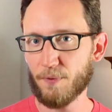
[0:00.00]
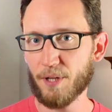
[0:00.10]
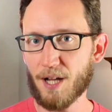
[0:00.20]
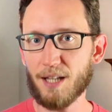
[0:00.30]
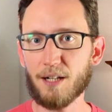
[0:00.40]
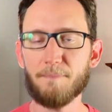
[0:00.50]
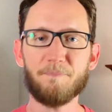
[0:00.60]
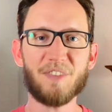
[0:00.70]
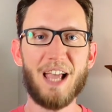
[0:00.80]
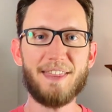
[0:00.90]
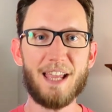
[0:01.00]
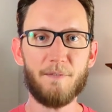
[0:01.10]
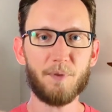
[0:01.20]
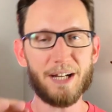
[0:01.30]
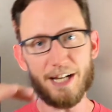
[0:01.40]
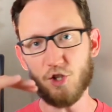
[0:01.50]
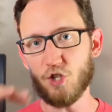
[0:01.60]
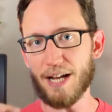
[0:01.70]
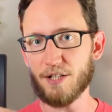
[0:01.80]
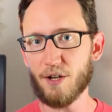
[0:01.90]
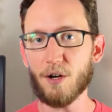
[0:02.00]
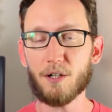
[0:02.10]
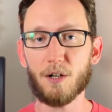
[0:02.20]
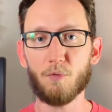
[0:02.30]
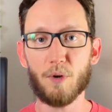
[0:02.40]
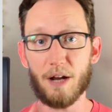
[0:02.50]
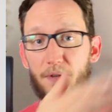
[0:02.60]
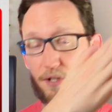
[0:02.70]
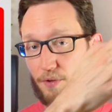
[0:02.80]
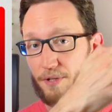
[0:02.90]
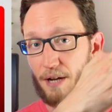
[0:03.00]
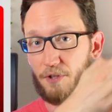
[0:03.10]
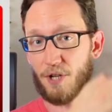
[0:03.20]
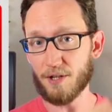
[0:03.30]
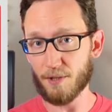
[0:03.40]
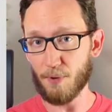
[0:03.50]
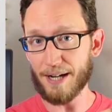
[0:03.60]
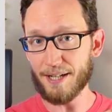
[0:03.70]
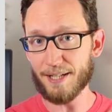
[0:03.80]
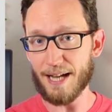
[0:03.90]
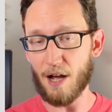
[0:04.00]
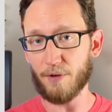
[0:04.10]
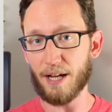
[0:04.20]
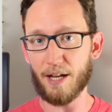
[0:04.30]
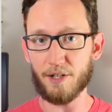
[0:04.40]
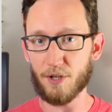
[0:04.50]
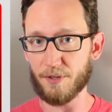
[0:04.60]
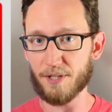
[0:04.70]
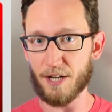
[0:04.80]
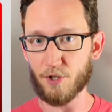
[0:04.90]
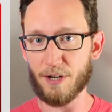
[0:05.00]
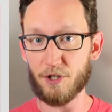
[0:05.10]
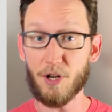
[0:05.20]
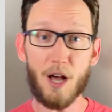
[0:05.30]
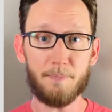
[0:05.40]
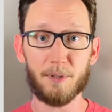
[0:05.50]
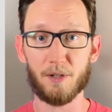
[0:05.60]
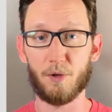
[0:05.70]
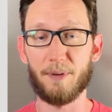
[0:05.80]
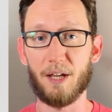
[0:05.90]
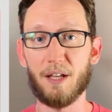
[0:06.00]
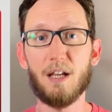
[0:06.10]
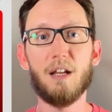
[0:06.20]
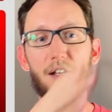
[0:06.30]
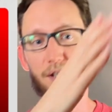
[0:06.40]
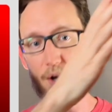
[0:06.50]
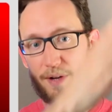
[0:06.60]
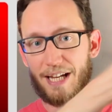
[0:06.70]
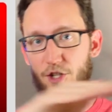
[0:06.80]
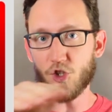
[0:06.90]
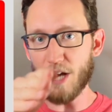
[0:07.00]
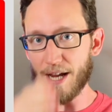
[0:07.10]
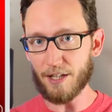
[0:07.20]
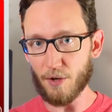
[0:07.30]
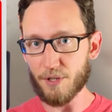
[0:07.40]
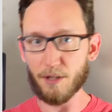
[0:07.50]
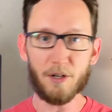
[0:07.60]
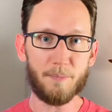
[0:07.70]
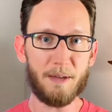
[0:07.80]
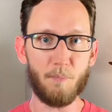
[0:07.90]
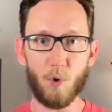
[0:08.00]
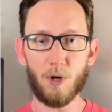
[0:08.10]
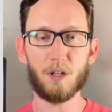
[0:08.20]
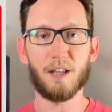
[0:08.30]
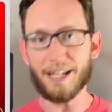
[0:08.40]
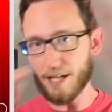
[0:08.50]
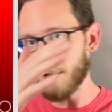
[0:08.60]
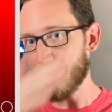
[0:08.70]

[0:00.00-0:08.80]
for the color, and then for each shade darker, what I would do is I would change the brightness down and turn the saturation up a little bit. So each shade goes a little bit more, like in a